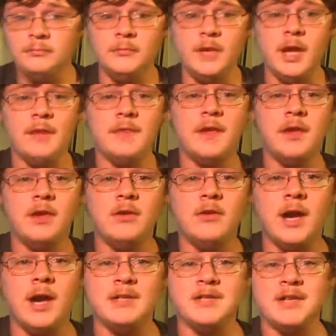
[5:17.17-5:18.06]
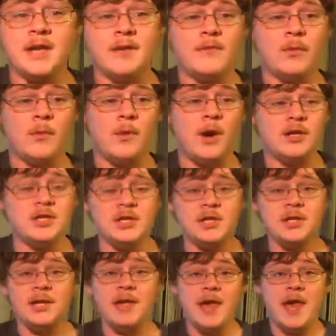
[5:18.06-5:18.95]
yeah, thank you guys again for
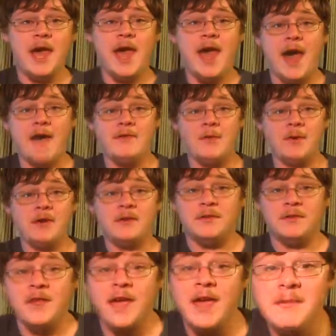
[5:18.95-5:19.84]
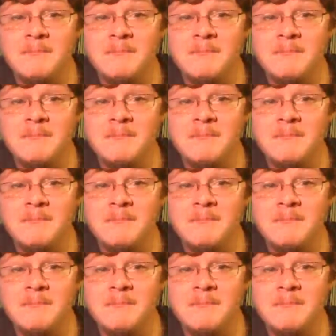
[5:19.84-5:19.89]
watching. Have a wonderful day.